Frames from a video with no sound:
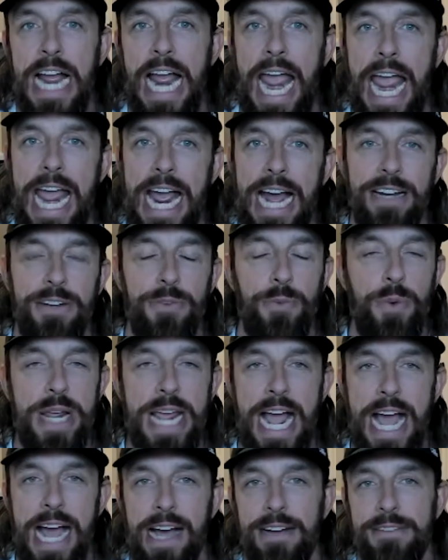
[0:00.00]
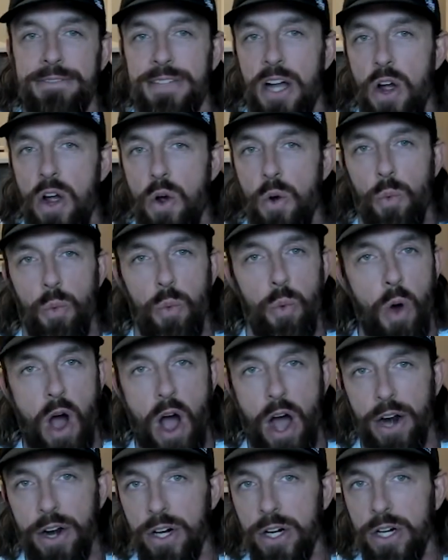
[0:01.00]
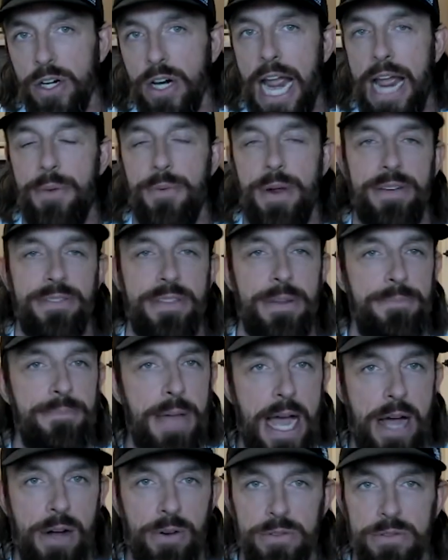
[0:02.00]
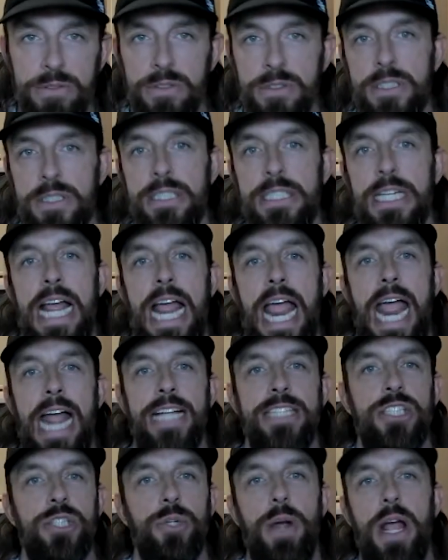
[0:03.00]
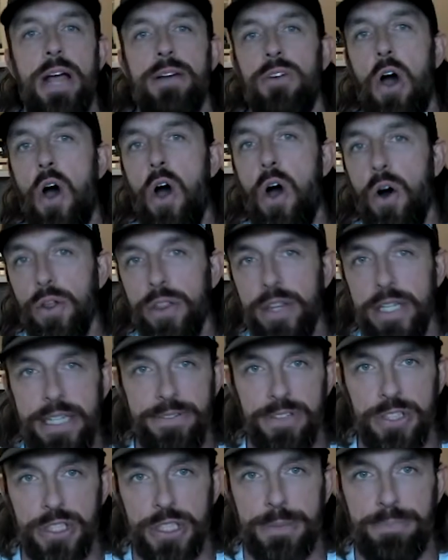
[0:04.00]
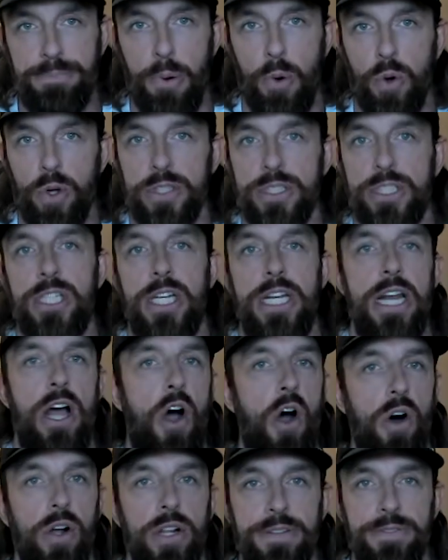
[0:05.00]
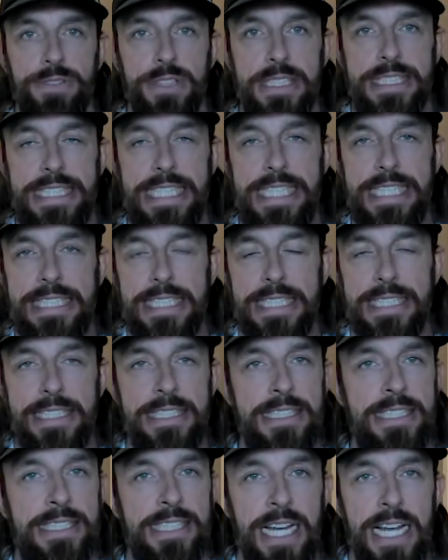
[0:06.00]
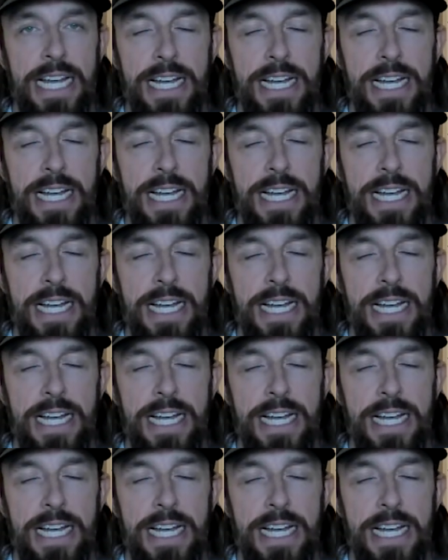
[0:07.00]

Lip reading: And we have water and we have the mountains. And so we have all the different sports and all different seasons.